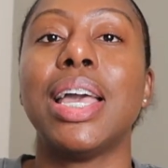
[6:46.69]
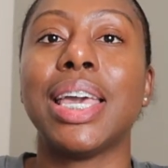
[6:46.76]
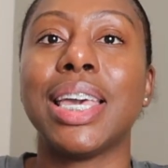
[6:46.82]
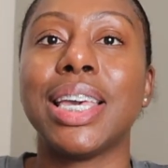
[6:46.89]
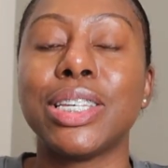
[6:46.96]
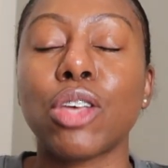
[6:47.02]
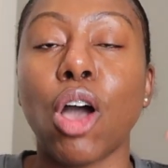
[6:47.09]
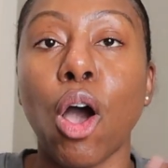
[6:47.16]

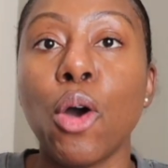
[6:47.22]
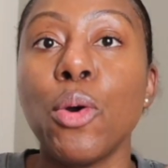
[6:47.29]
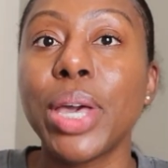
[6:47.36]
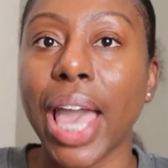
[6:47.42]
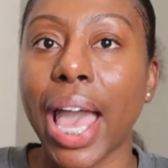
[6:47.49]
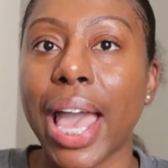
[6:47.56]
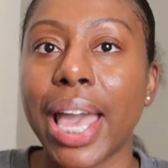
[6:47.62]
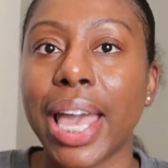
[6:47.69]
It is
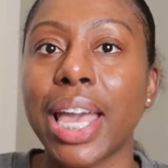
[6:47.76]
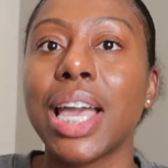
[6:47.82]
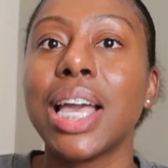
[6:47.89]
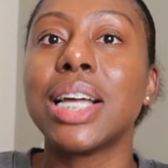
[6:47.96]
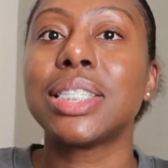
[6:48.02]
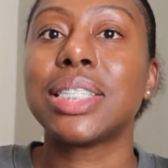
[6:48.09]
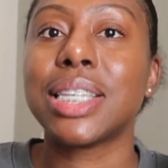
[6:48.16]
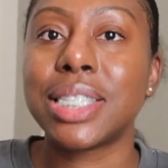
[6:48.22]
okay
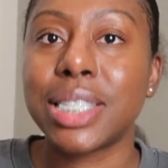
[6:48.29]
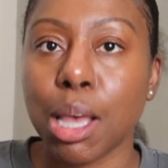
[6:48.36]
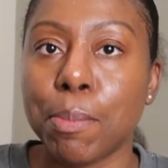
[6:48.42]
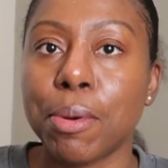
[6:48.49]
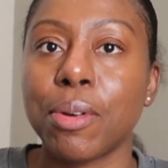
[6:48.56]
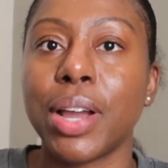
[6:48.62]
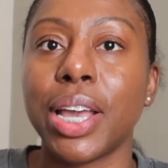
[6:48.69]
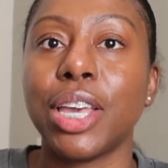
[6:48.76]
to
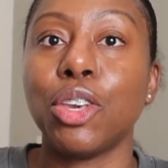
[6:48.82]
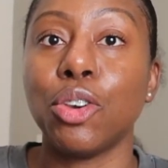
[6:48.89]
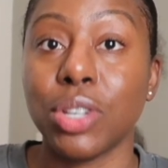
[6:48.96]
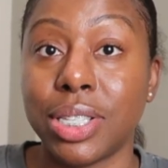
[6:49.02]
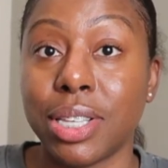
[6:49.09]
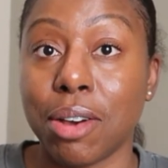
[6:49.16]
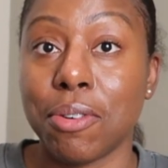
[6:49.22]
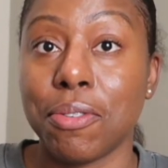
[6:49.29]
separate
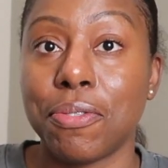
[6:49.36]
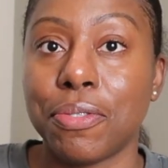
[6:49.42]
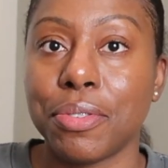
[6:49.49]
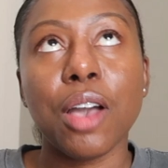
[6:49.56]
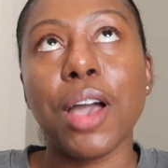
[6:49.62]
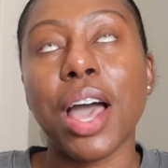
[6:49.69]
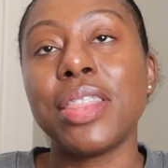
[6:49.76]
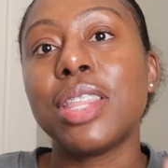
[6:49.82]
yourself.
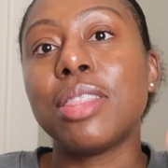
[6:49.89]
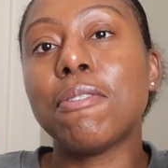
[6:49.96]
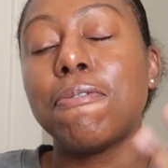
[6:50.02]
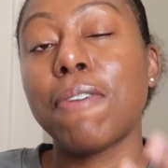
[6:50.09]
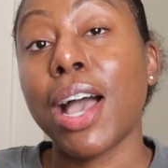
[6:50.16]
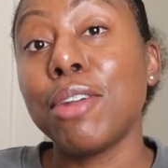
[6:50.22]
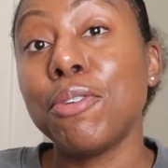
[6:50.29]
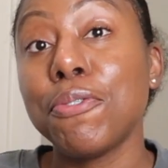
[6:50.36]
So, and then the
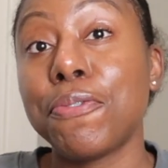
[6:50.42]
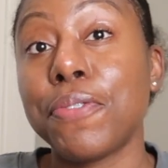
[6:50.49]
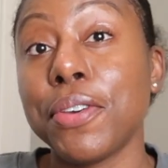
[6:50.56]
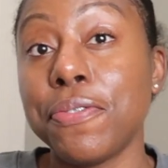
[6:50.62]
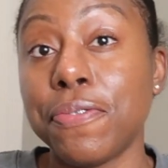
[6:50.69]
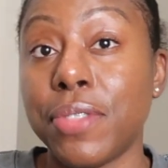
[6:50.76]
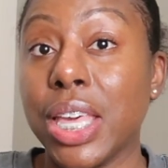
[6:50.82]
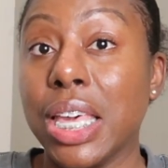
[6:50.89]
final
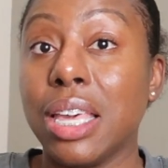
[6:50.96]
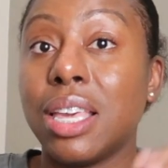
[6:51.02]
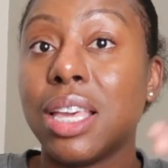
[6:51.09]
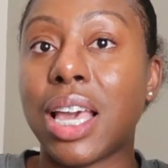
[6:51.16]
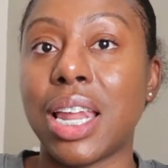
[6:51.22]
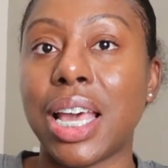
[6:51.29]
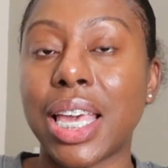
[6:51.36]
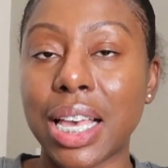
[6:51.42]
fifth thing,
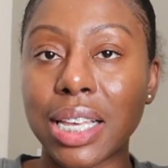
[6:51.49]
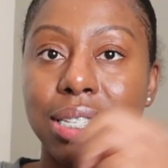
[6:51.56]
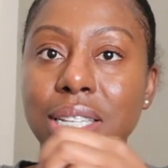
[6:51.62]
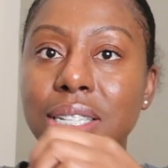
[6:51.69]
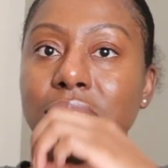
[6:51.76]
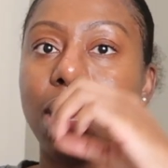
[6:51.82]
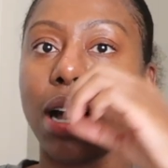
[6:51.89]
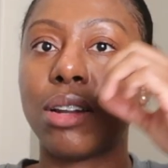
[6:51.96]
and I guess
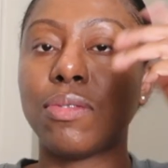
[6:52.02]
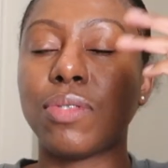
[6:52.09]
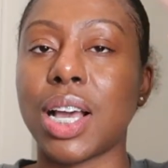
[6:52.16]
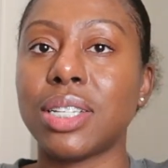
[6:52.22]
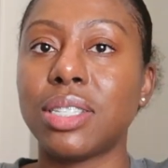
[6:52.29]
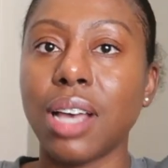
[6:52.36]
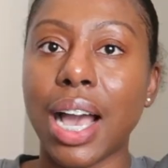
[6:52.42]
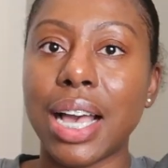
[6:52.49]
this kind of
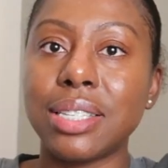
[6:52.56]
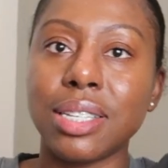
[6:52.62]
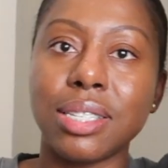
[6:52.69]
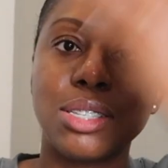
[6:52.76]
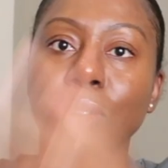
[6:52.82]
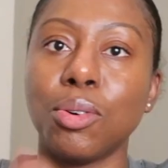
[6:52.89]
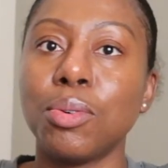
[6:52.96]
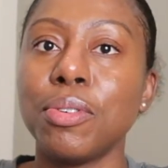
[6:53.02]
like ties
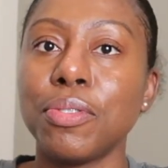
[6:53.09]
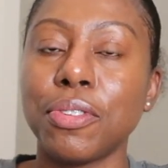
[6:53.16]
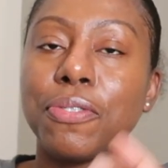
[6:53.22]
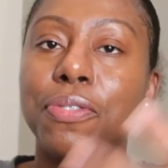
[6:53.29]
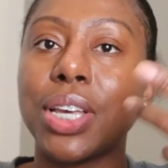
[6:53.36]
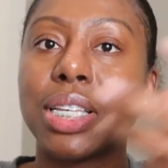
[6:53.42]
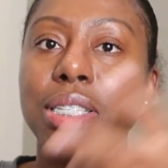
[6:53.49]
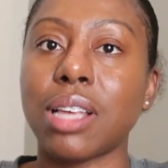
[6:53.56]
into all of the
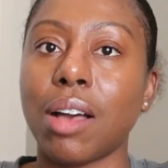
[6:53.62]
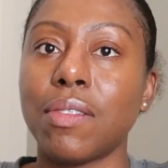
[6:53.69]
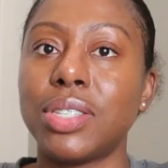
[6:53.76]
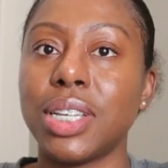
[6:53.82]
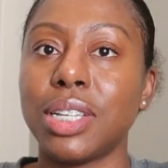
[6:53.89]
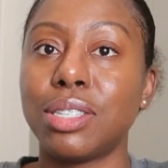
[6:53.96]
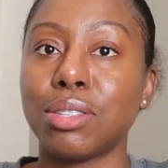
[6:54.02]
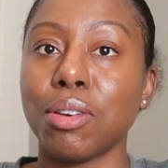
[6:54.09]
things that I've
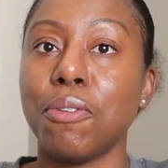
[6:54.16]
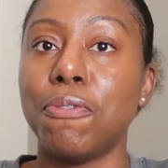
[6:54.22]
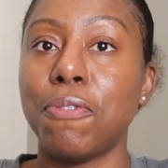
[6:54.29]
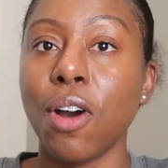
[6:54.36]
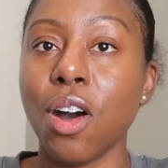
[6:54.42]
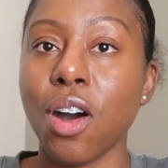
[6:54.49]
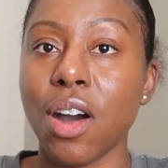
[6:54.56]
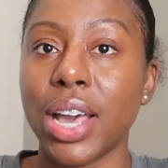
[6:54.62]
said so
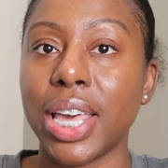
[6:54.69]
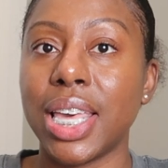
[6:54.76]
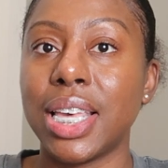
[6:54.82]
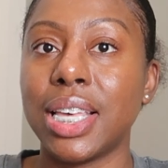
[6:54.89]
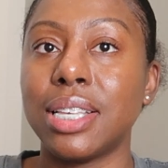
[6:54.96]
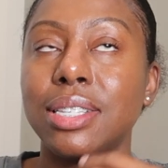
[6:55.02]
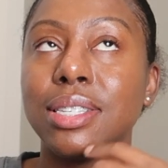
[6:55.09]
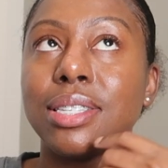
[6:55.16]
far,
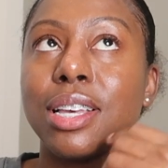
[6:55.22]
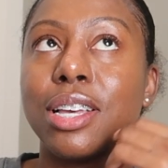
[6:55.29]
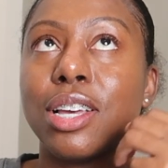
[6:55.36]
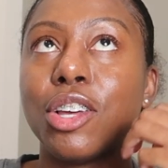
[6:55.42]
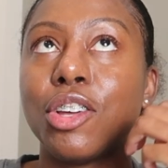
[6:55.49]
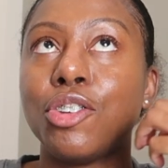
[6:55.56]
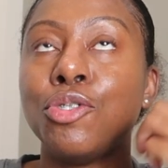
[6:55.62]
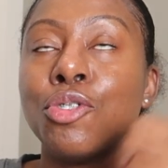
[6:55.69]
is
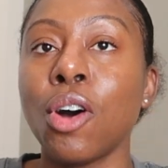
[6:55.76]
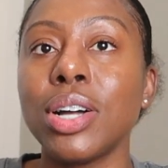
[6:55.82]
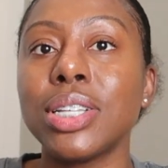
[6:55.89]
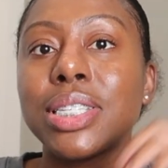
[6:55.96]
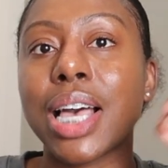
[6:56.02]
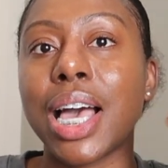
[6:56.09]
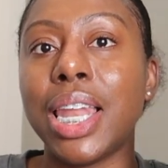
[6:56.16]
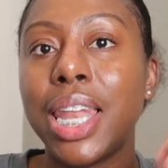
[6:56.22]

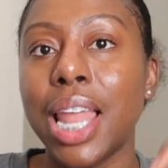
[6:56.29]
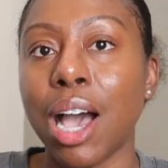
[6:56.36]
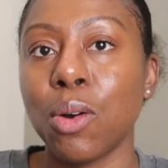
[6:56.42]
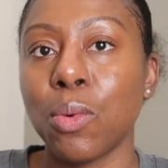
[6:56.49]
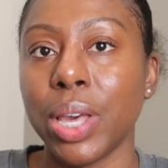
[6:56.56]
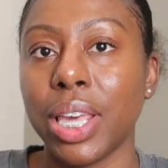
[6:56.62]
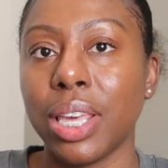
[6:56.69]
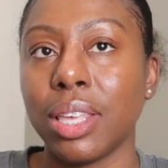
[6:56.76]
not
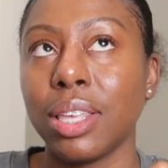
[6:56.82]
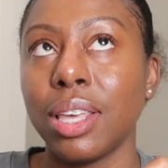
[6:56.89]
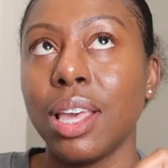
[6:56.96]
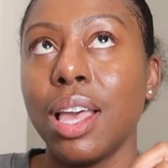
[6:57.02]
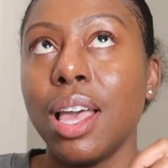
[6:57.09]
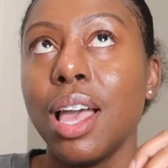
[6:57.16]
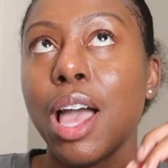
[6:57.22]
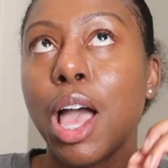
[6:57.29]
allowing
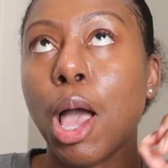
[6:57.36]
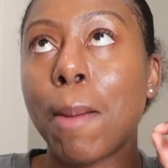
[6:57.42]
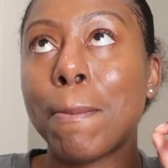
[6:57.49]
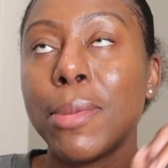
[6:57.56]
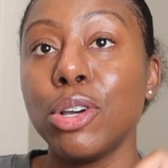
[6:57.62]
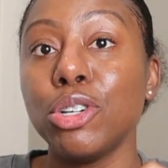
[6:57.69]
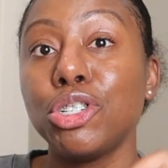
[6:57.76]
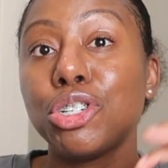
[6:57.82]

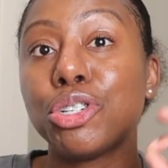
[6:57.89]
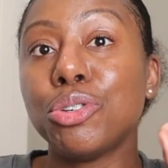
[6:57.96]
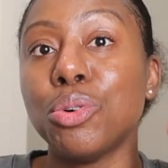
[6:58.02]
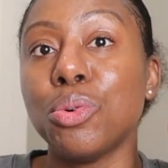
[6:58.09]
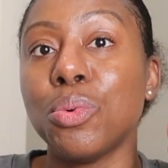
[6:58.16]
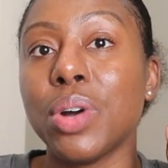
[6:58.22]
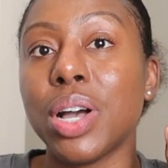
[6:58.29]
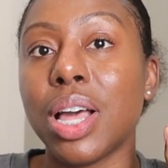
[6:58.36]

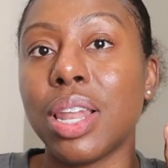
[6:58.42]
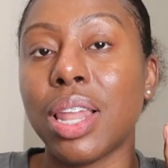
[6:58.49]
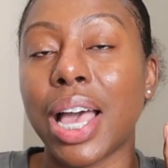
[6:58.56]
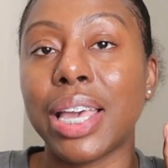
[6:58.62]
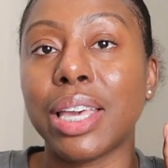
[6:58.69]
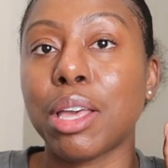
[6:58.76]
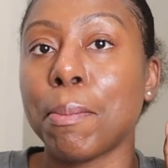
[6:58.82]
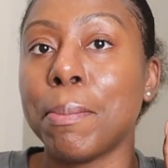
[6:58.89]
emotional
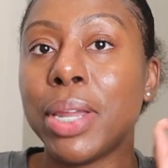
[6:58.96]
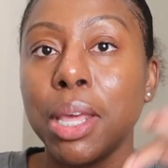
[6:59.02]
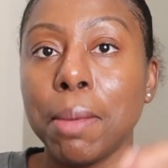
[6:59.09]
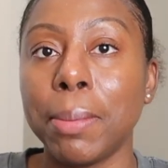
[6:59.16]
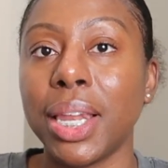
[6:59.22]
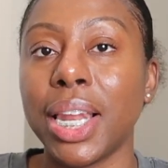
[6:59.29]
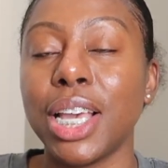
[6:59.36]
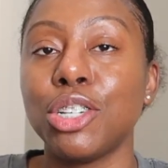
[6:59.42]
like
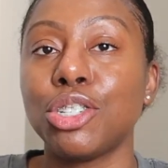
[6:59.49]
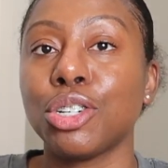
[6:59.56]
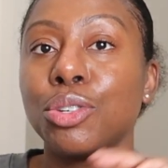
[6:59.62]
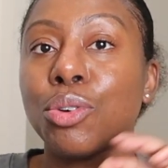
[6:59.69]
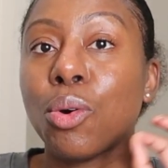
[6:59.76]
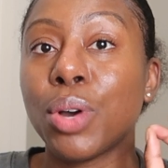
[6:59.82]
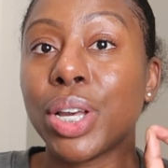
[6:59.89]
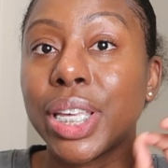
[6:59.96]

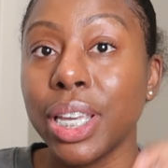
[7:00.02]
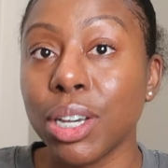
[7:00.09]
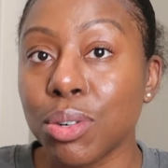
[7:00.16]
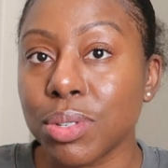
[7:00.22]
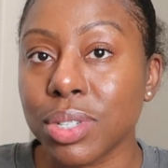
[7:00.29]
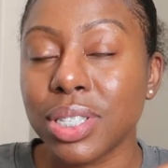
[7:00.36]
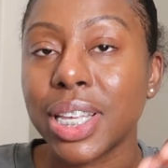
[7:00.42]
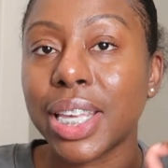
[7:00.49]
manipulation or
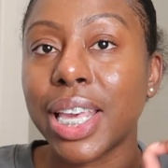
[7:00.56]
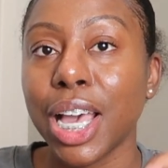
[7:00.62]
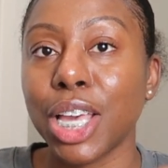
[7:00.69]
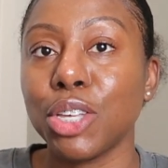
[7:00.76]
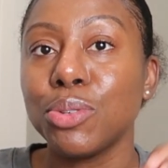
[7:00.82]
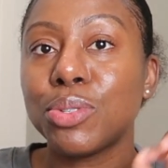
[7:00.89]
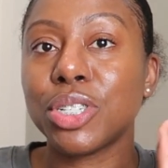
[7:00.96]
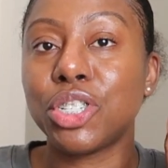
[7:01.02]
guilt to
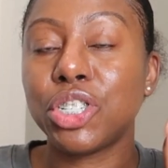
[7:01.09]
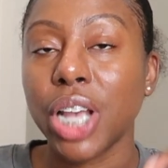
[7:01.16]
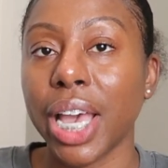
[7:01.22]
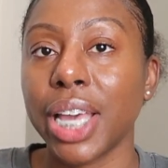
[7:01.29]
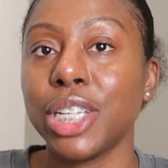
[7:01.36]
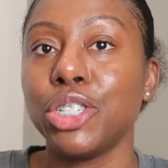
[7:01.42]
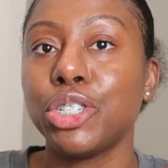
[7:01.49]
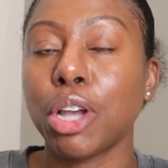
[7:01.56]
get you to
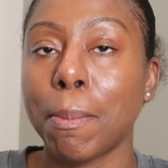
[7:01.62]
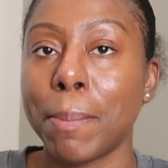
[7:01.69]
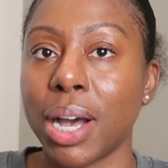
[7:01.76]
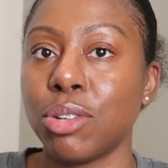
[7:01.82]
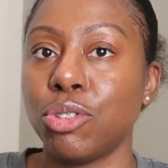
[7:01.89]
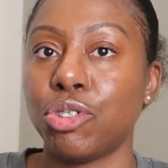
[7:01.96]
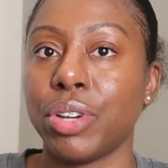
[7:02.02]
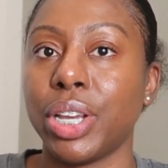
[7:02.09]
change a
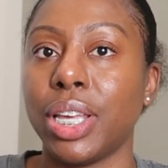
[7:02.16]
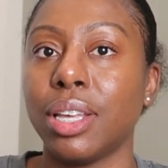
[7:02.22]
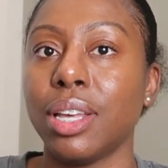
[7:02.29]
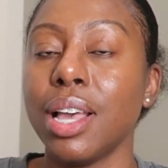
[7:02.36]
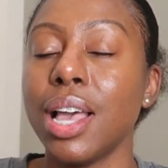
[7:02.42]
boundary.